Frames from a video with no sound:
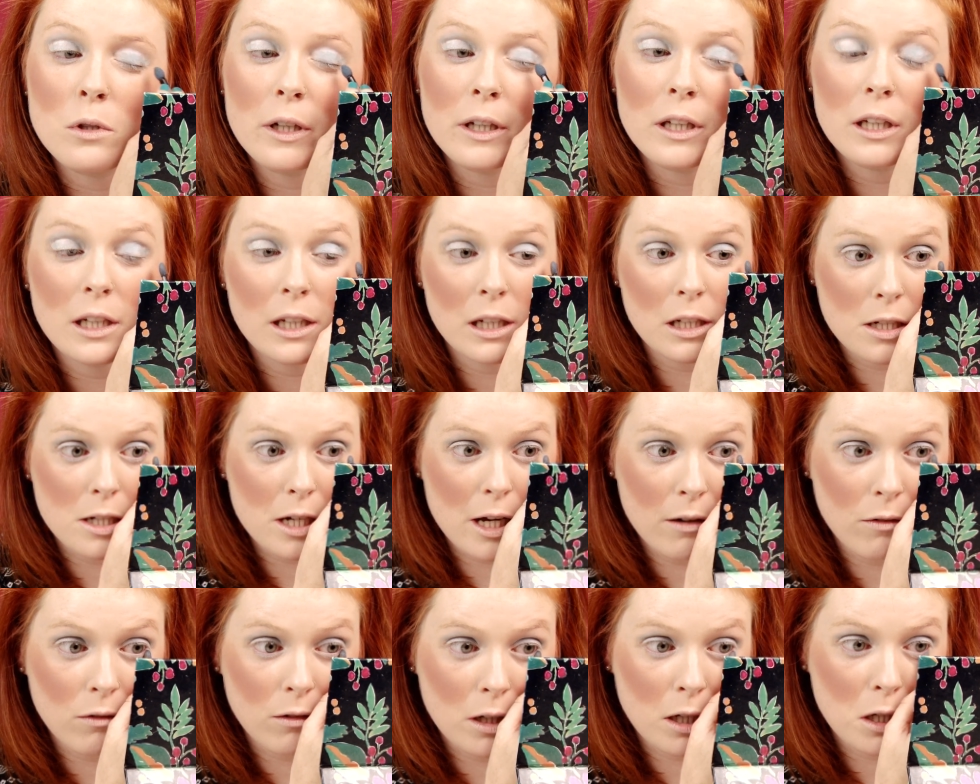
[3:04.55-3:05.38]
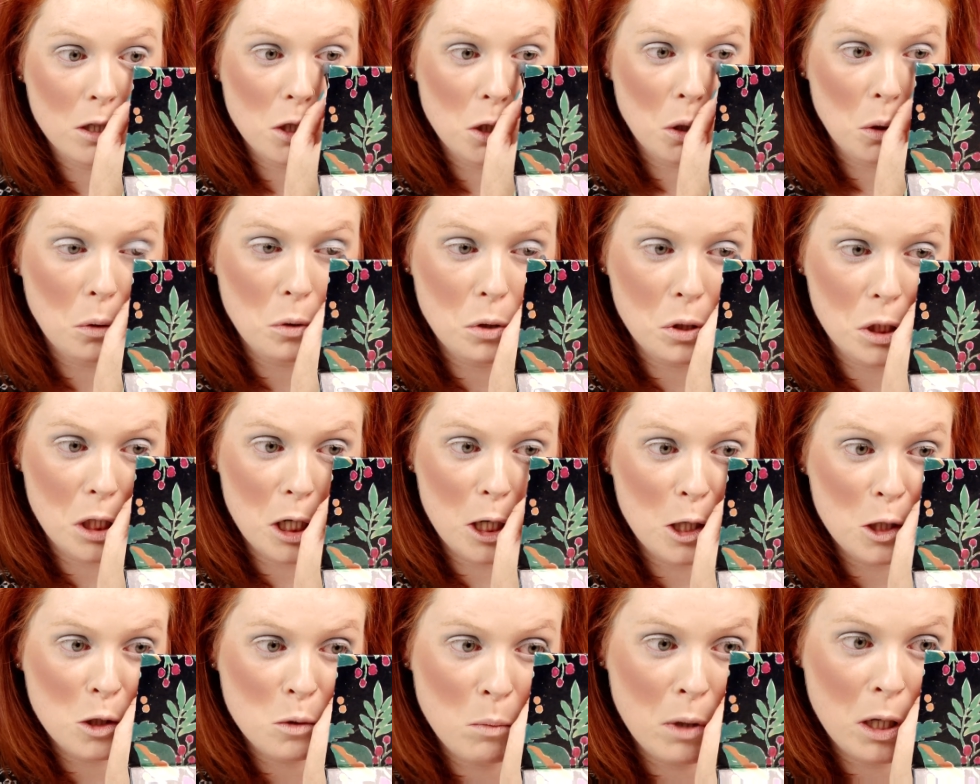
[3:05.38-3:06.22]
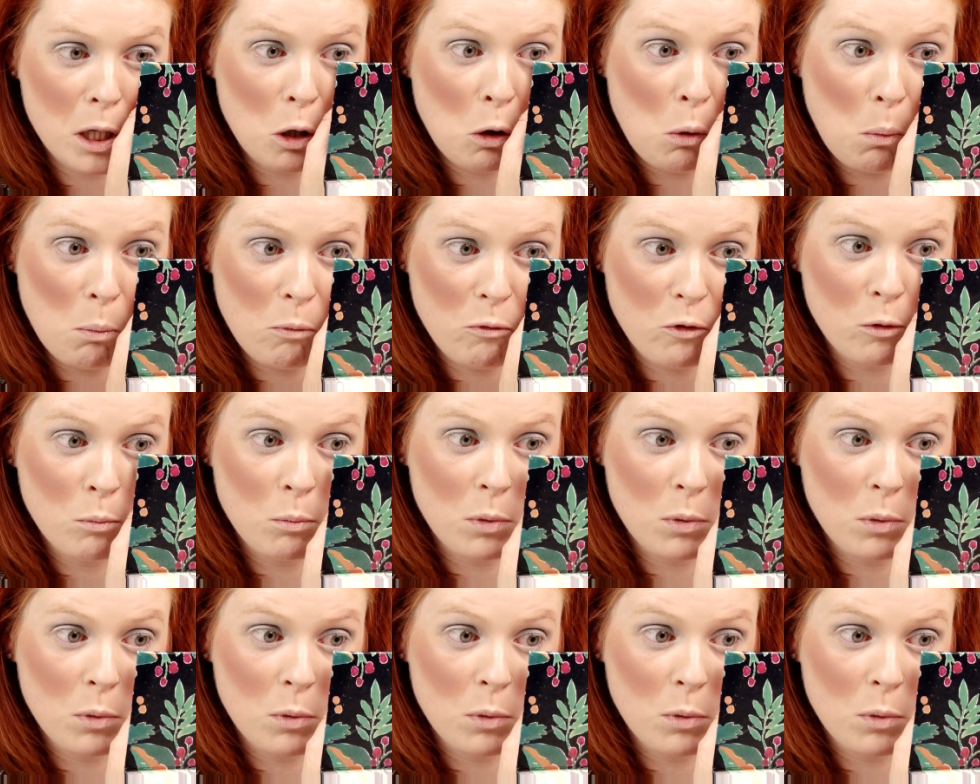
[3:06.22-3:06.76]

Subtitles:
Like you could definitely do stage makeup for